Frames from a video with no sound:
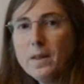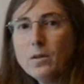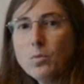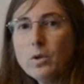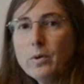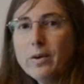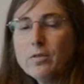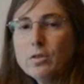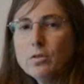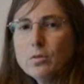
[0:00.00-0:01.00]
then what you have
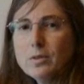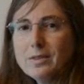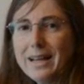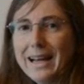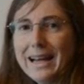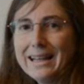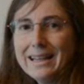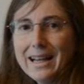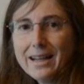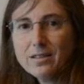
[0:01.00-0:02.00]
to do is add
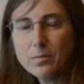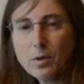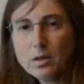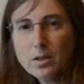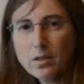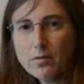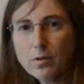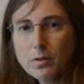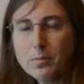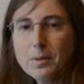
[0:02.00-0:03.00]
an accent mark to the
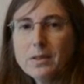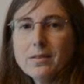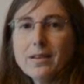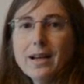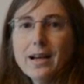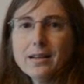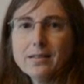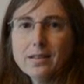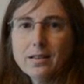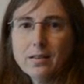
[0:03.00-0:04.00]
verb, because the
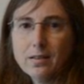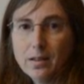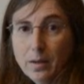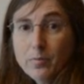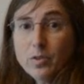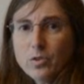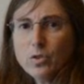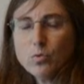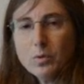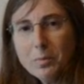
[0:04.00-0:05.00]
accent, the
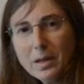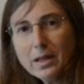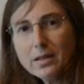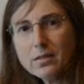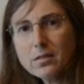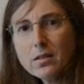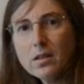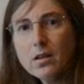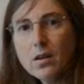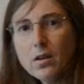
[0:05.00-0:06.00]
emphasis remains
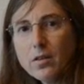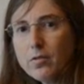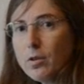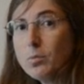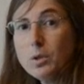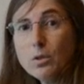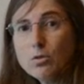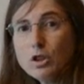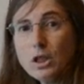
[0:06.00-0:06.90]
on the verb. We don't